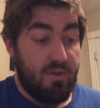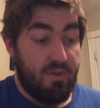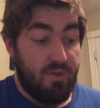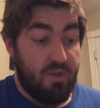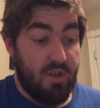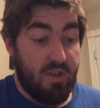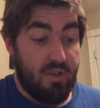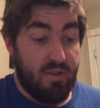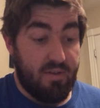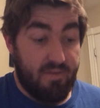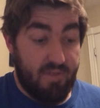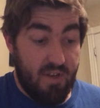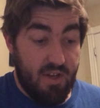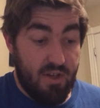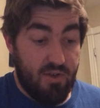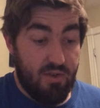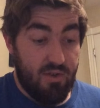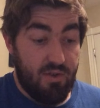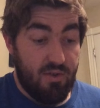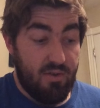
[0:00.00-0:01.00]
jawless
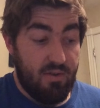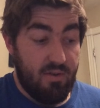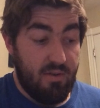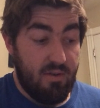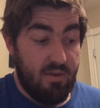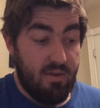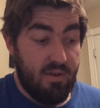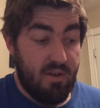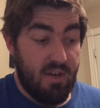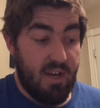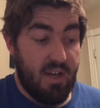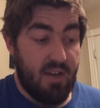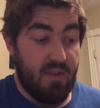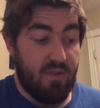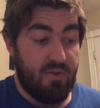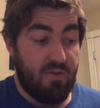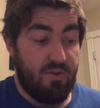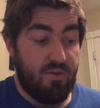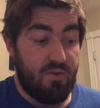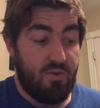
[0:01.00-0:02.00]
fish,
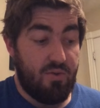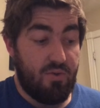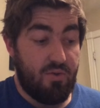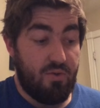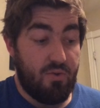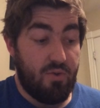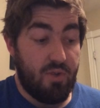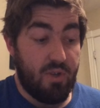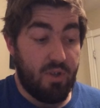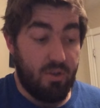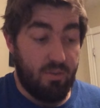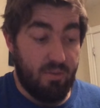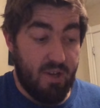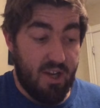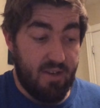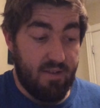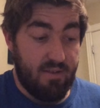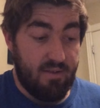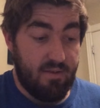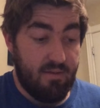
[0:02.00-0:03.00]
and
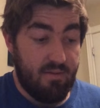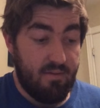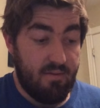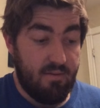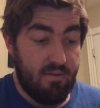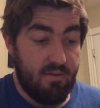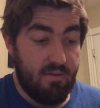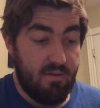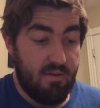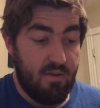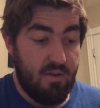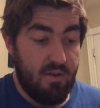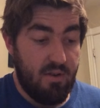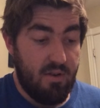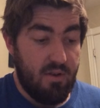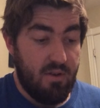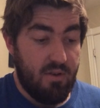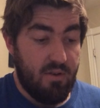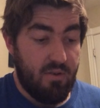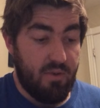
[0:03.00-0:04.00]
trilobites,
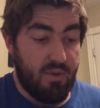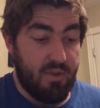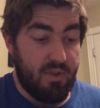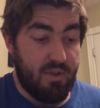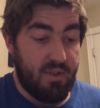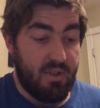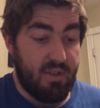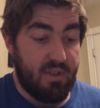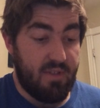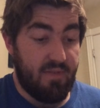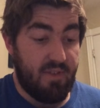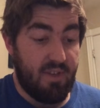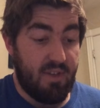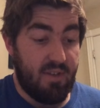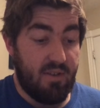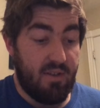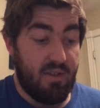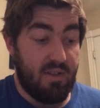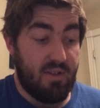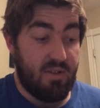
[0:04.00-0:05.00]
which this event
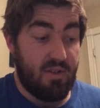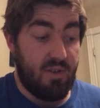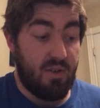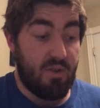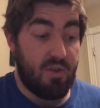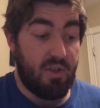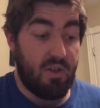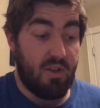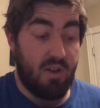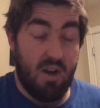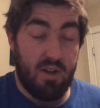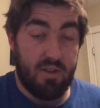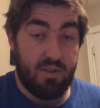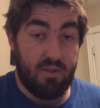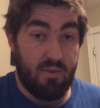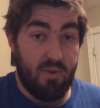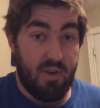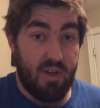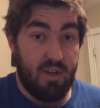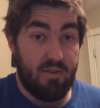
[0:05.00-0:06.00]
is associated
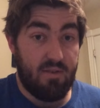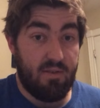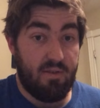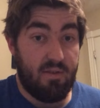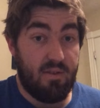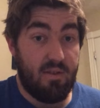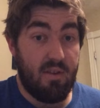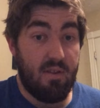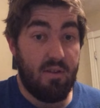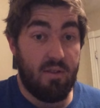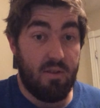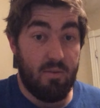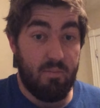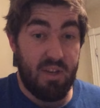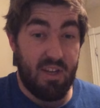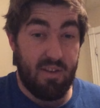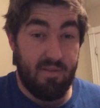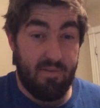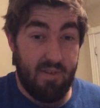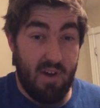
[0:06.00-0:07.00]
also with the
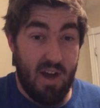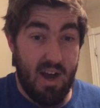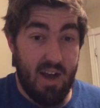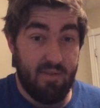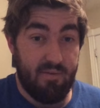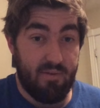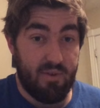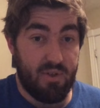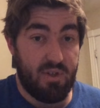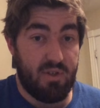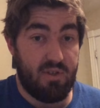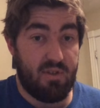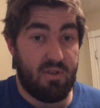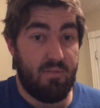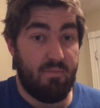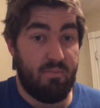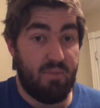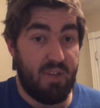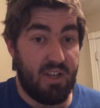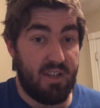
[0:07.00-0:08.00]
Big Five, which is
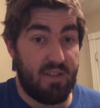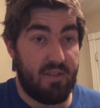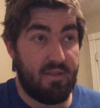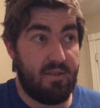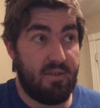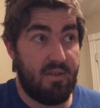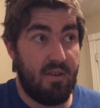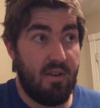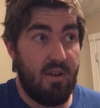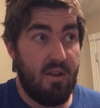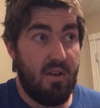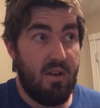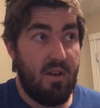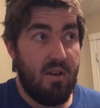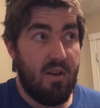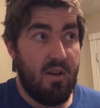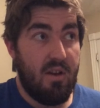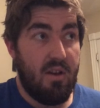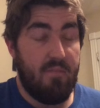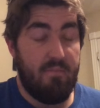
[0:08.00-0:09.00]
the biggest
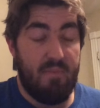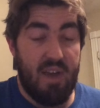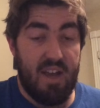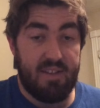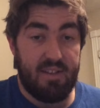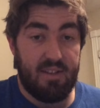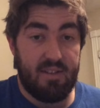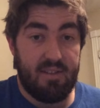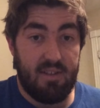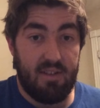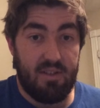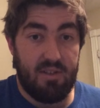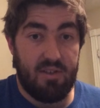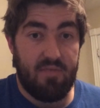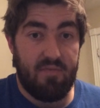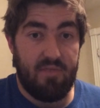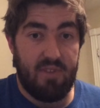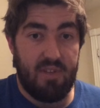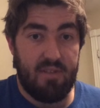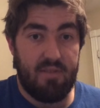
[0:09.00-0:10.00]
mass extinction
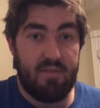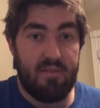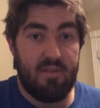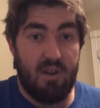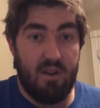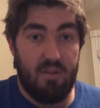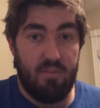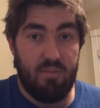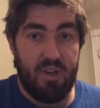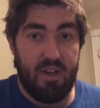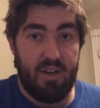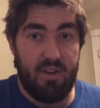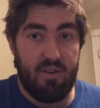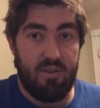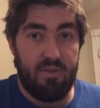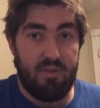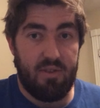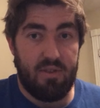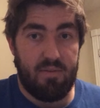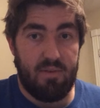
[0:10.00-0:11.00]
events on planet
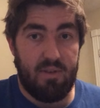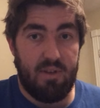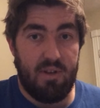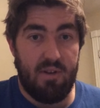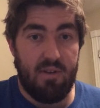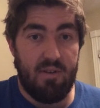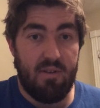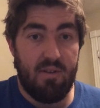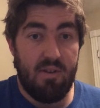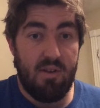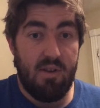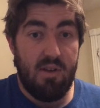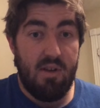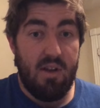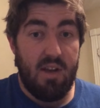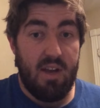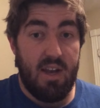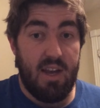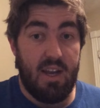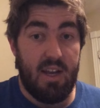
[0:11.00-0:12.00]
Earth as we know it.
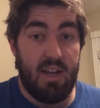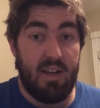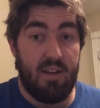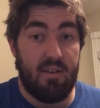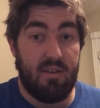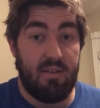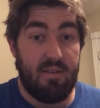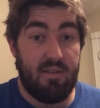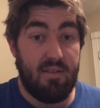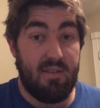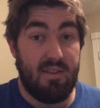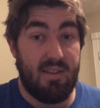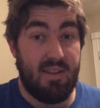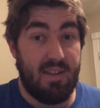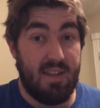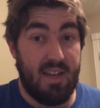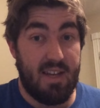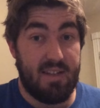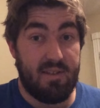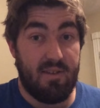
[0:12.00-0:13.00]
And
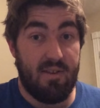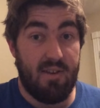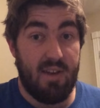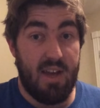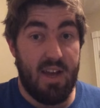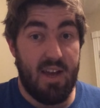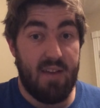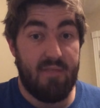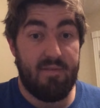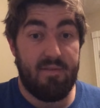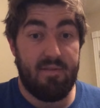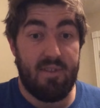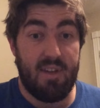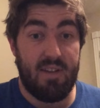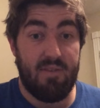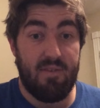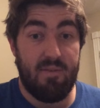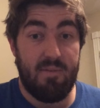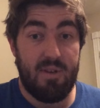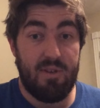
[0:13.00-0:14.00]
that's all I have.
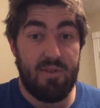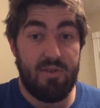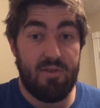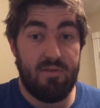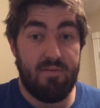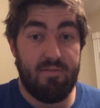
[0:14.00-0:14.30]
Thank you very much.